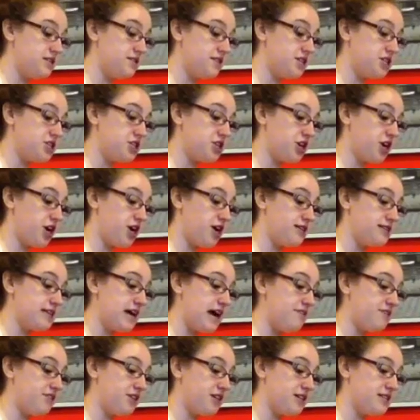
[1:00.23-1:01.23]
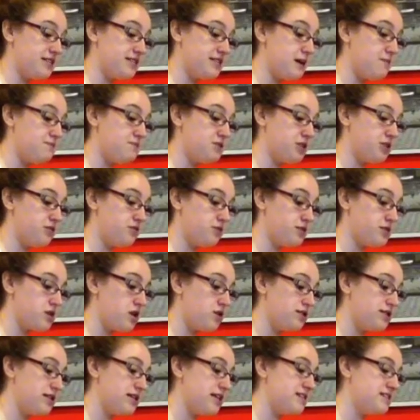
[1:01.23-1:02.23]
division occurs after conception,
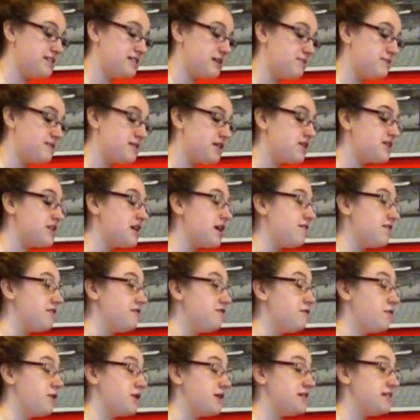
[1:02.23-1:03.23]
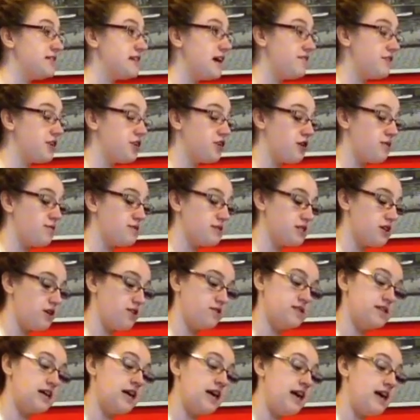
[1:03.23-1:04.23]
resulting in some cells having 47
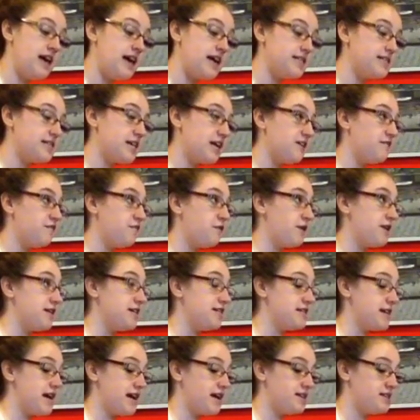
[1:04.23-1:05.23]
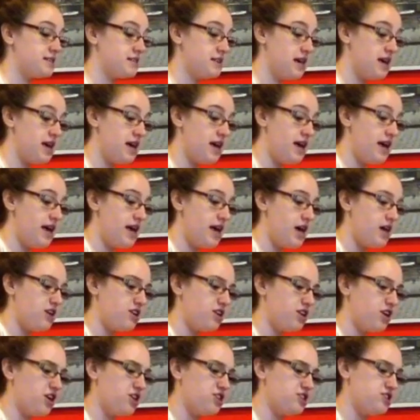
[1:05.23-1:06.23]
chromosomes instead of 46. It
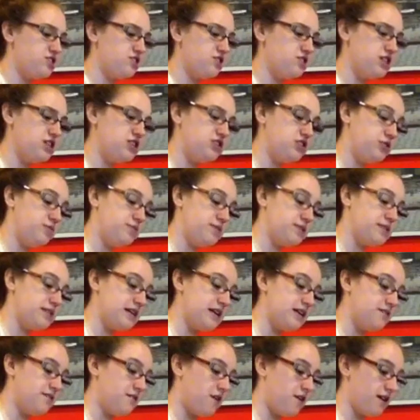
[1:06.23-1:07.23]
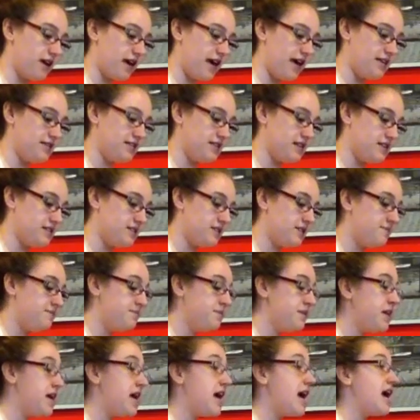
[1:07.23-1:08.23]
occurs in only 2% of all cases.
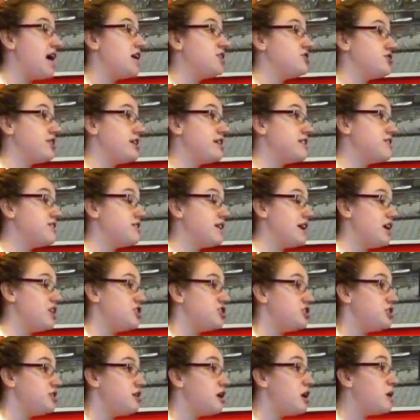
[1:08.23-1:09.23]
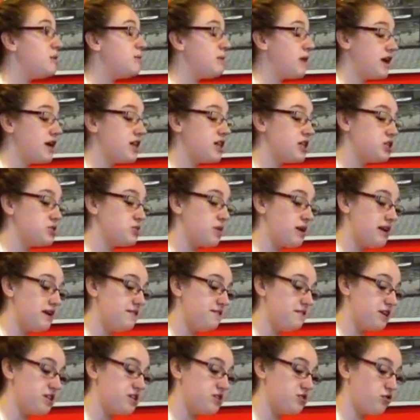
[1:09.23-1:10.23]
In translocation, a part of the
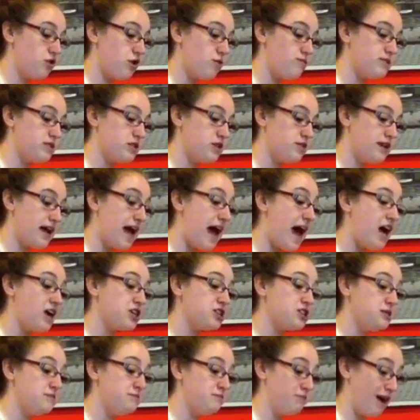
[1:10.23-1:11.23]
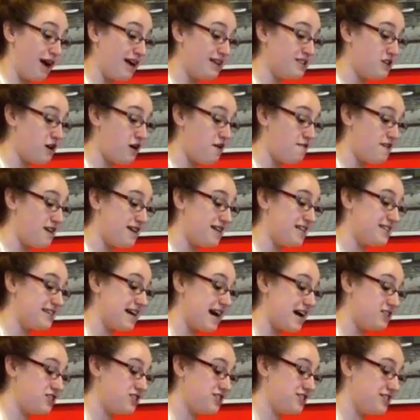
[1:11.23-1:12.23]
21st chromosome actually breaks off and
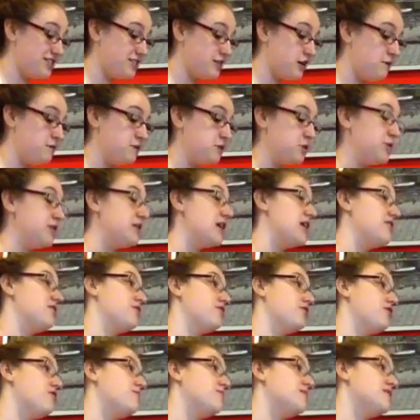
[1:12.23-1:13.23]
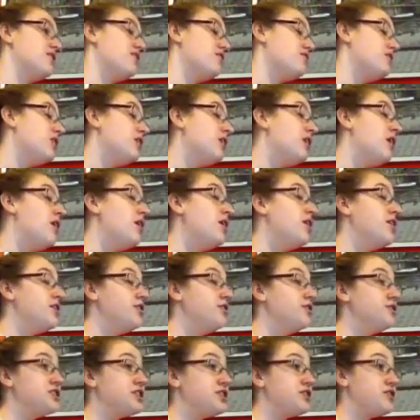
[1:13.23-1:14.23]
attaches itself to another chromosome,
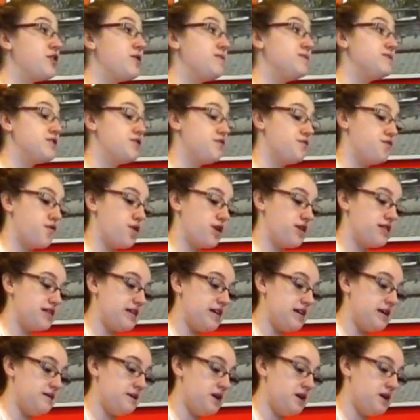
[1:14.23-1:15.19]
usually chromosome 14.